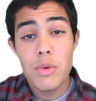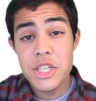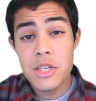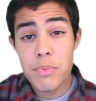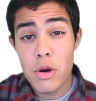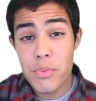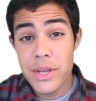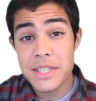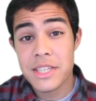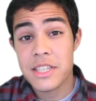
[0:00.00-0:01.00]
which is
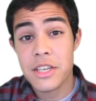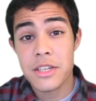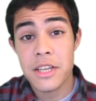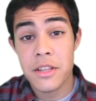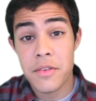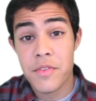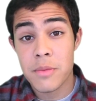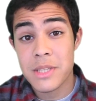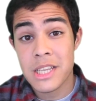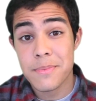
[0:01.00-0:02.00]
appropriate since a good deal of the
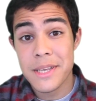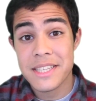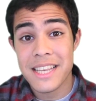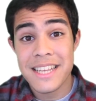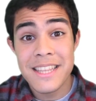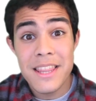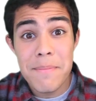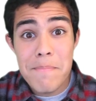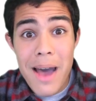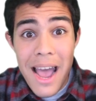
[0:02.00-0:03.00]
film takes place in the
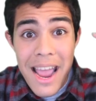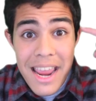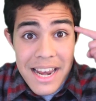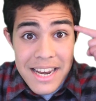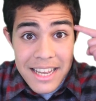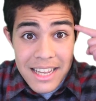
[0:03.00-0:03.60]
mind.